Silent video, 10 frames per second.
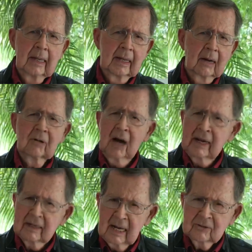Now,
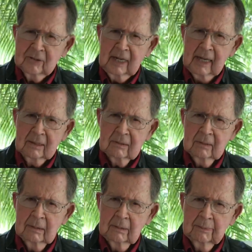God does that.
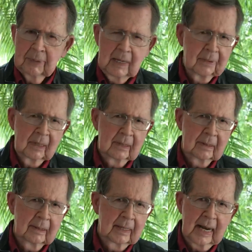People
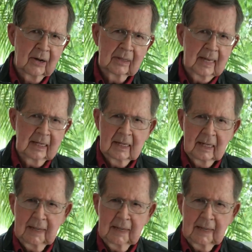in our day get